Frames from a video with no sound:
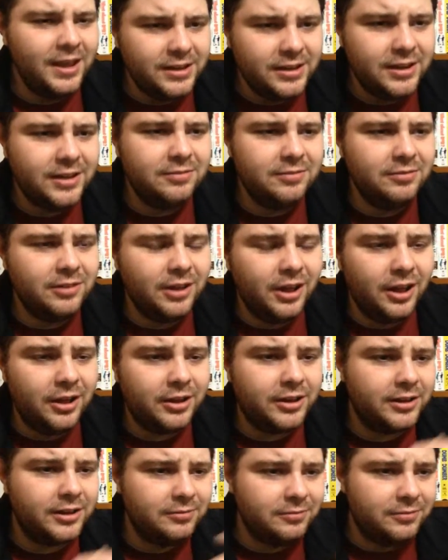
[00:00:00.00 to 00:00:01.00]
And
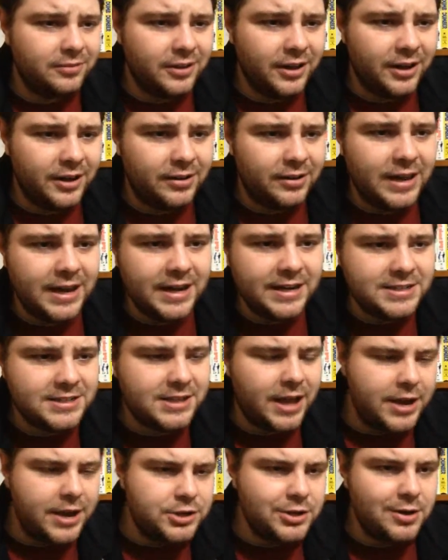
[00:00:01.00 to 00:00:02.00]
kind of getting
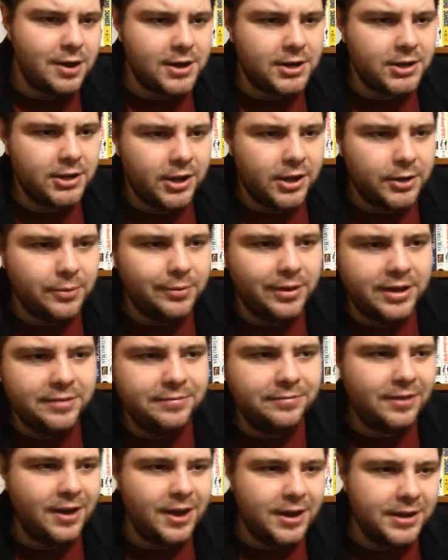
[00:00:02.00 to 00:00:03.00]
sidetracked along the way,
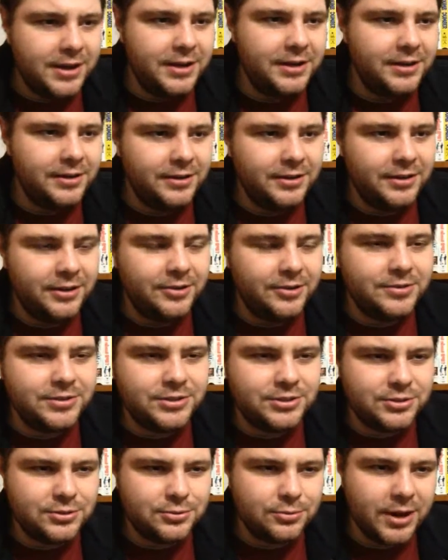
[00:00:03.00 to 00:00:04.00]
finding, a
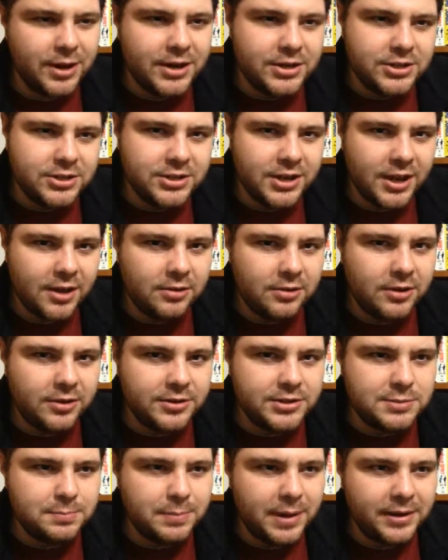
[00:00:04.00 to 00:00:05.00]
strange town
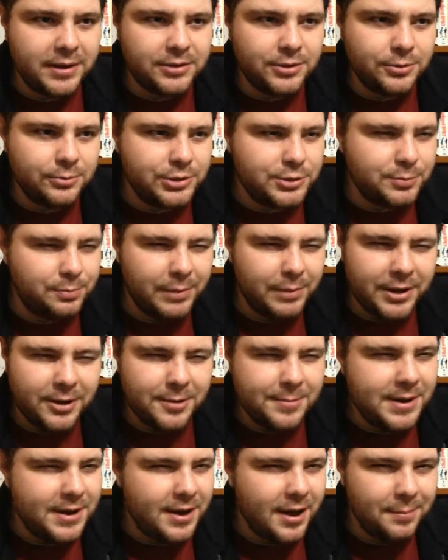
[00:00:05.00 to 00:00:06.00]
called Spectre, which may
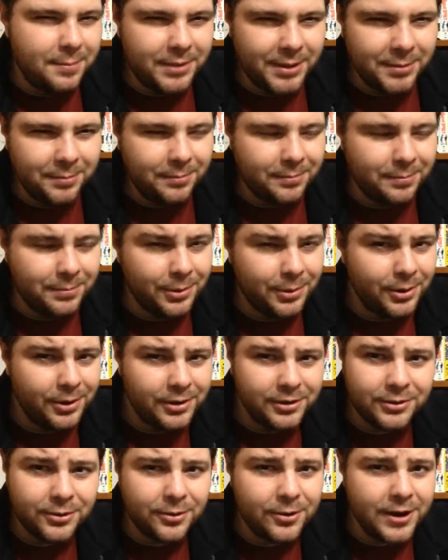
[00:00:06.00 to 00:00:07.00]
or may not be
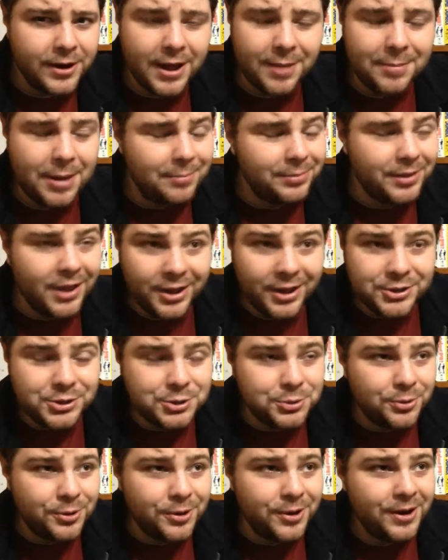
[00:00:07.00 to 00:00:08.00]
purgatory. I'm not
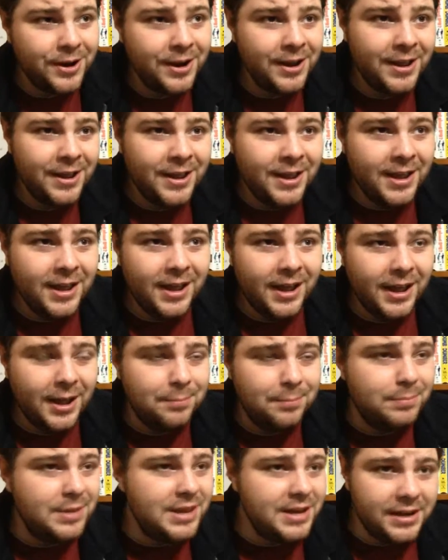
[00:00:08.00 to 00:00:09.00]
sure.
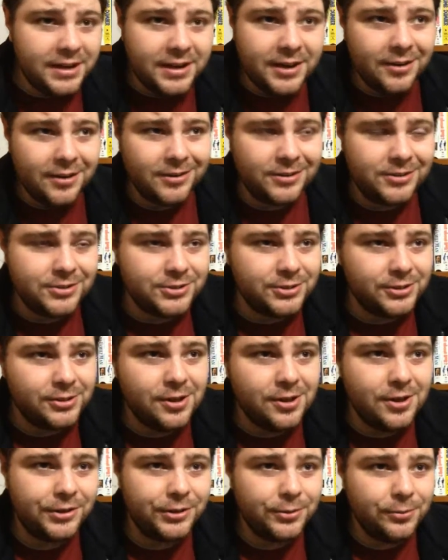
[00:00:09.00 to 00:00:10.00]
Meeting characters
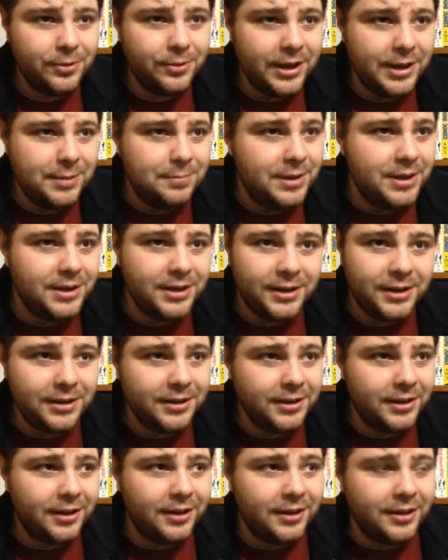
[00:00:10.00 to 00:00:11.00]
along the way,
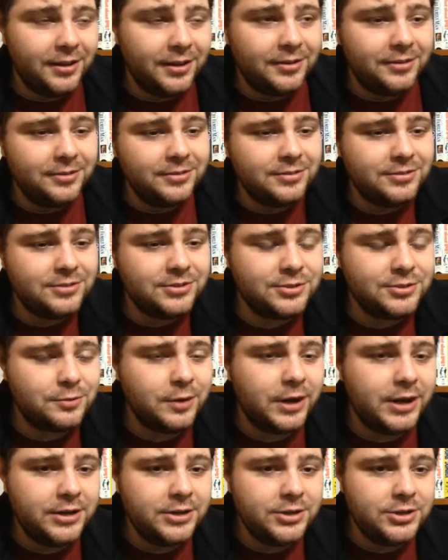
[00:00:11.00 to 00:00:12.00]
meeting a
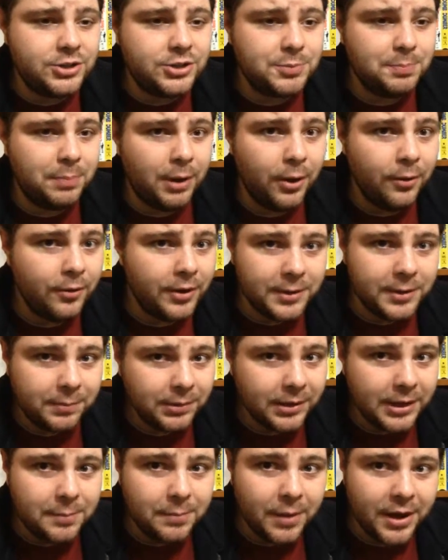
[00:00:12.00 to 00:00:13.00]
strange poet
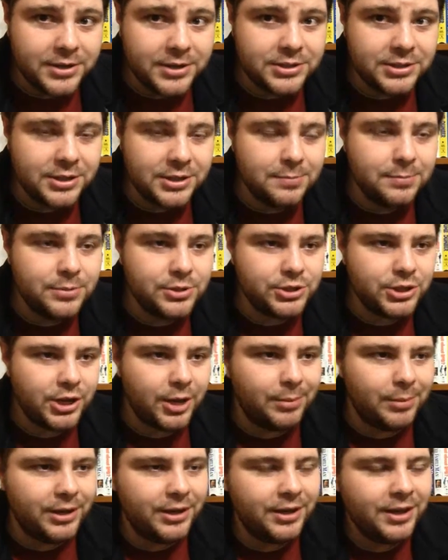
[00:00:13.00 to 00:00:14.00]
played by Steve
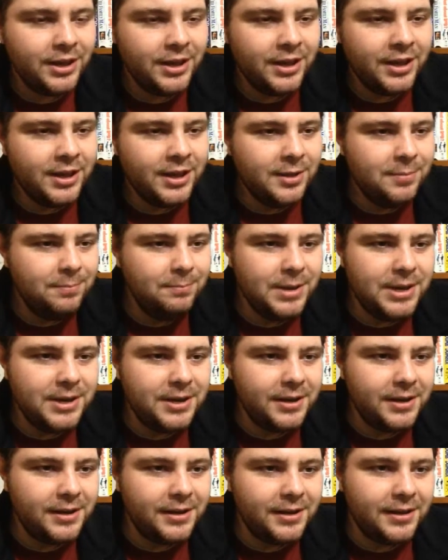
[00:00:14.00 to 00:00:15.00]
Buscemi,
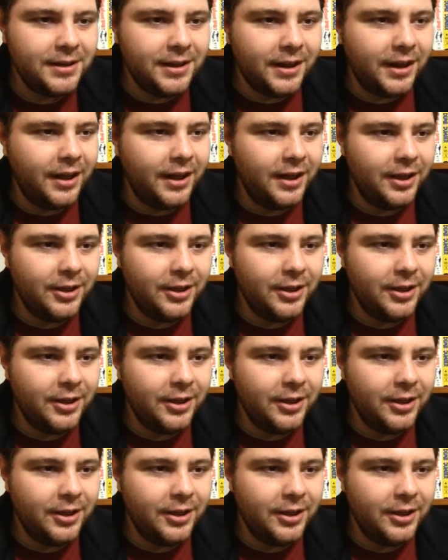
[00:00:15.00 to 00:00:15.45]
meeting